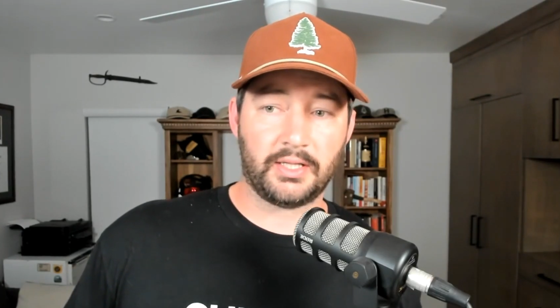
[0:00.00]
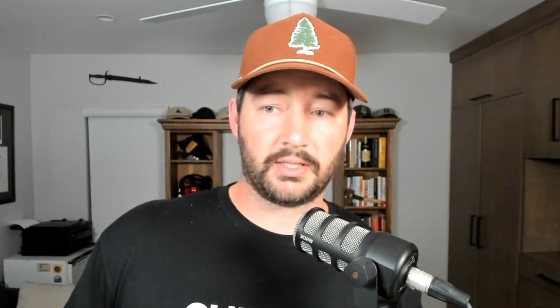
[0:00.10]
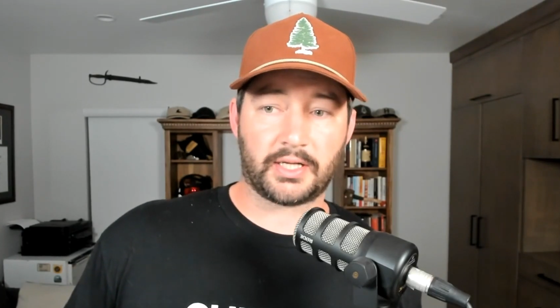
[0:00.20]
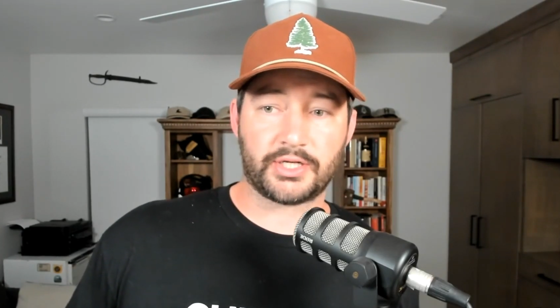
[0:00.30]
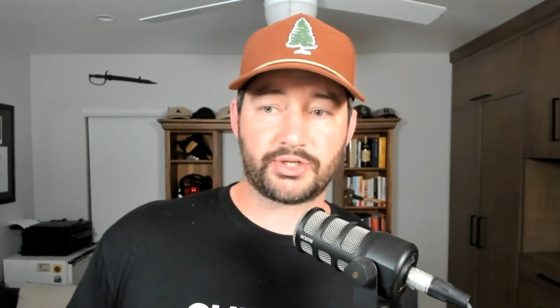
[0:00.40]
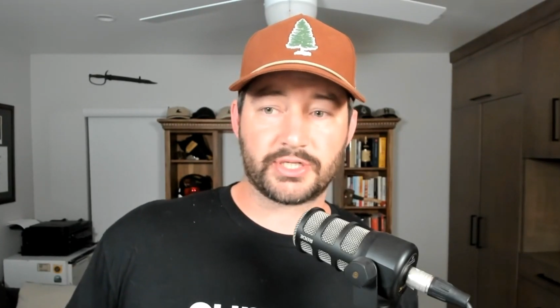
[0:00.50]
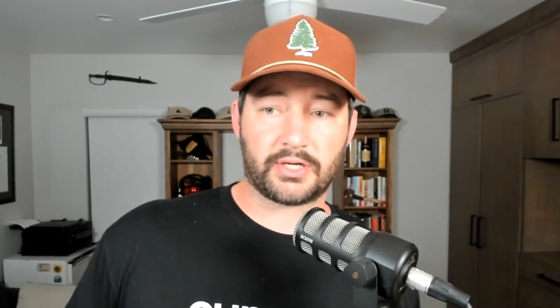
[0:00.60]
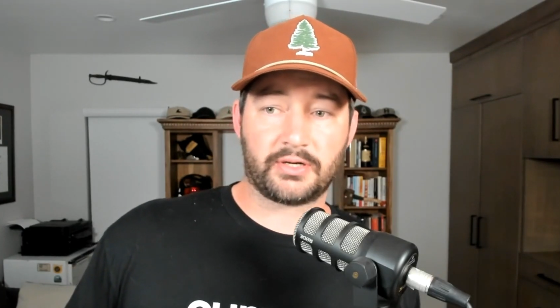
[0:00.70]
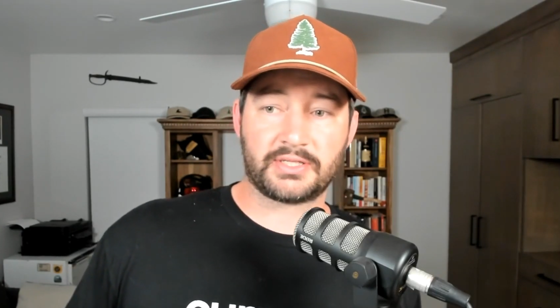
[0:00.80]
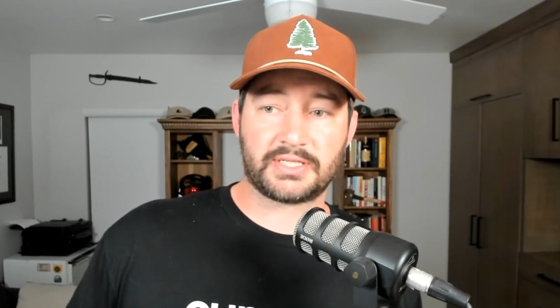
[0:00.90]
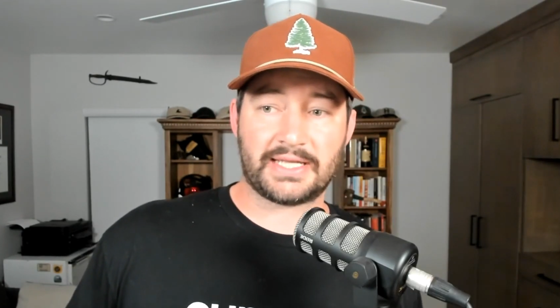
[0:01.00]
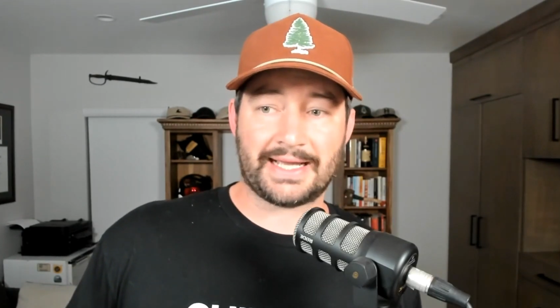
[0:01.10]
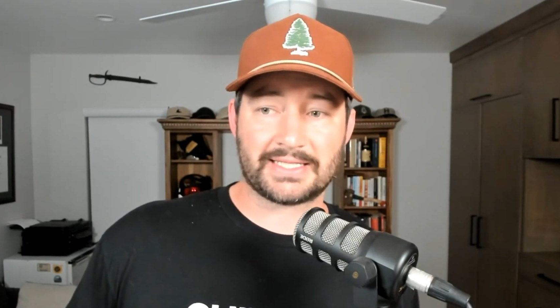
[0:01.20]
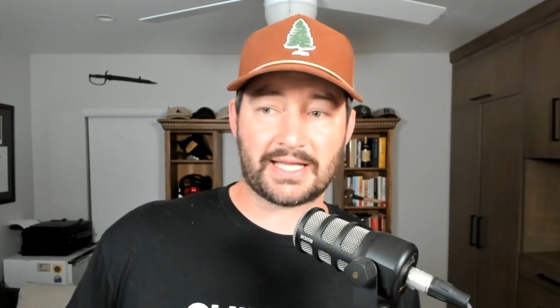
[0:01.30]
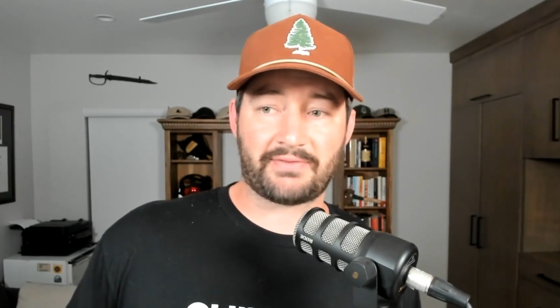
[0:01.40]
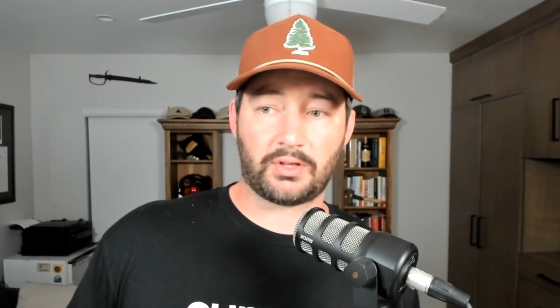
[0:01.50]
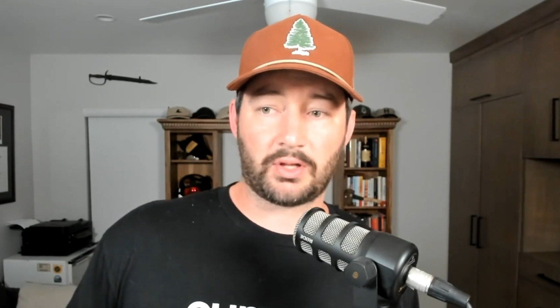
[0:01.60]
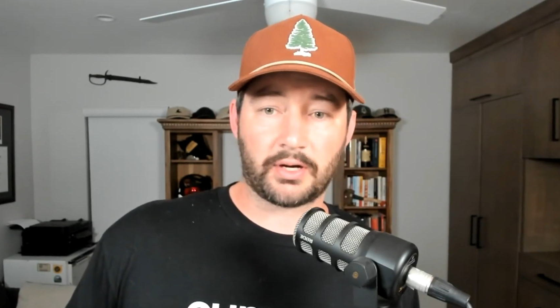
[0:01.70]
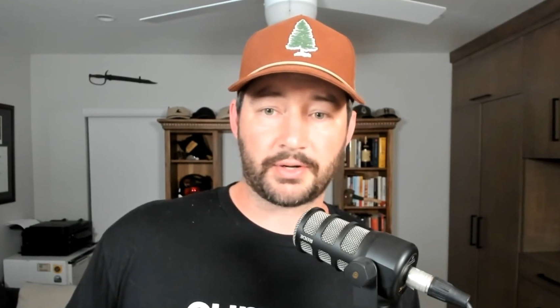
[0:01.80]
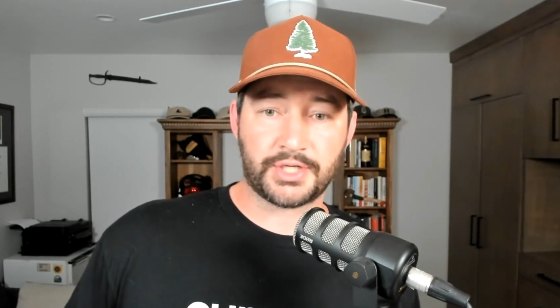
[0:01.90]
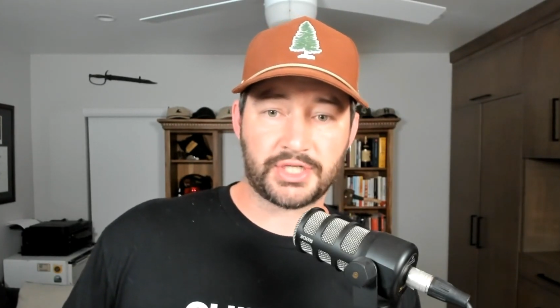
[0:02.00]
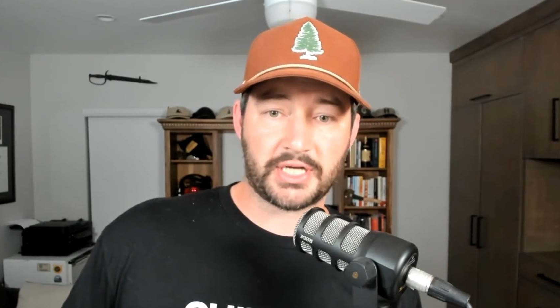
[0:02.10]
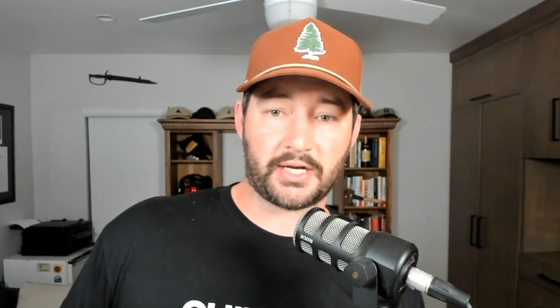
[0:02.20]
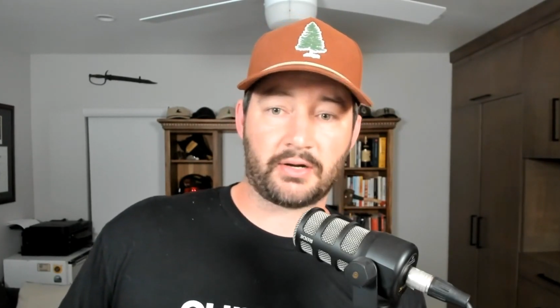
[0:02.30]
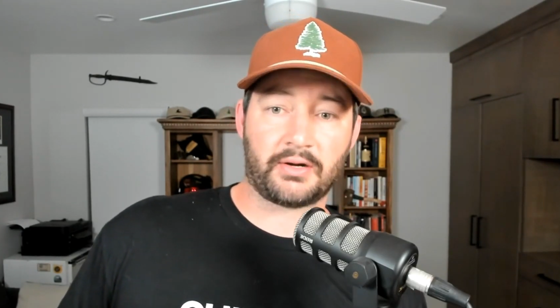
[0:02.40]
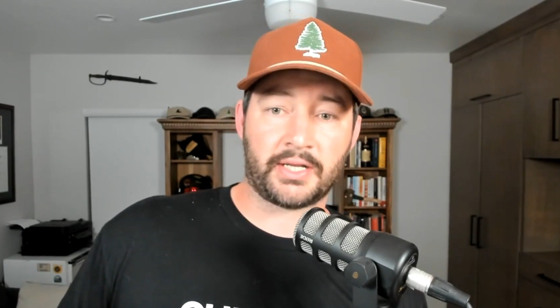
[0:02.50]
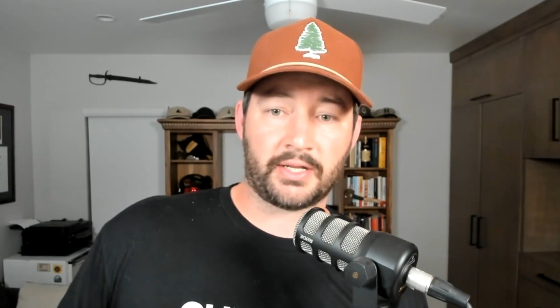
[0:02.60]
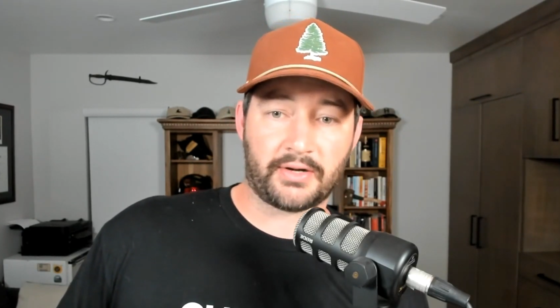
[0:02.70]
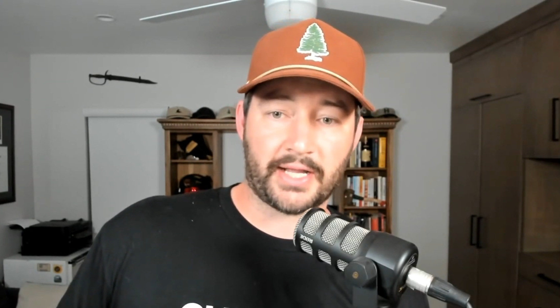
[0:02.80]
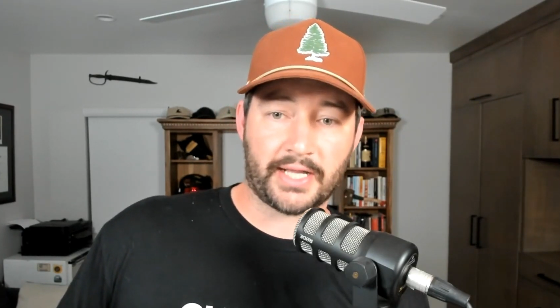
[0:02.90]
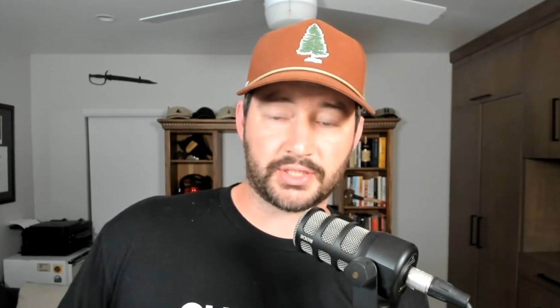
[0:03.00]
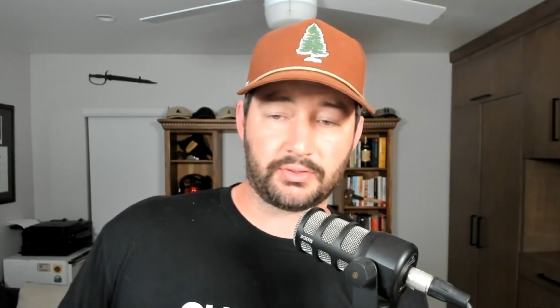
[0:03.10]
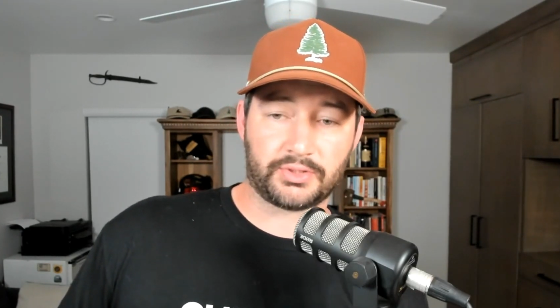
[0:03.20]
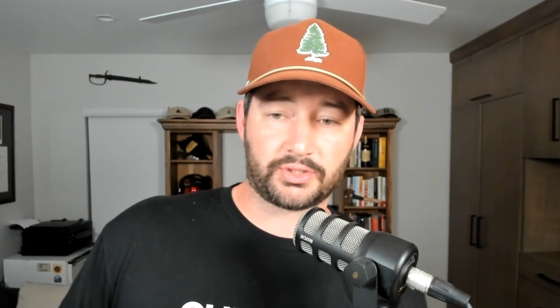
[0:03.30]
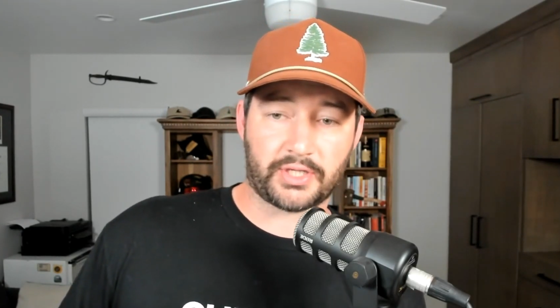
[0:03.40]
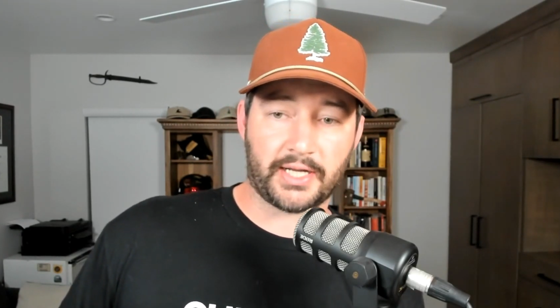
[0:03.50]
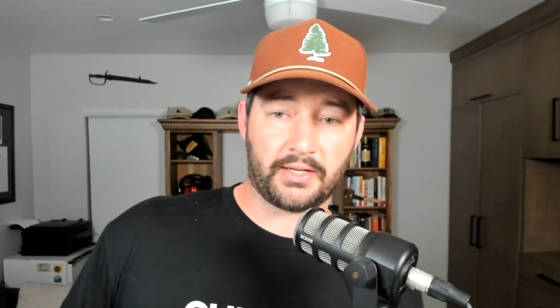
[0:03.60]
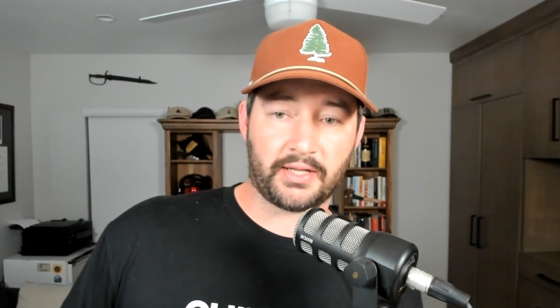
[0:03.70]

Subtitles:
The country's currency has to have a large share in international trade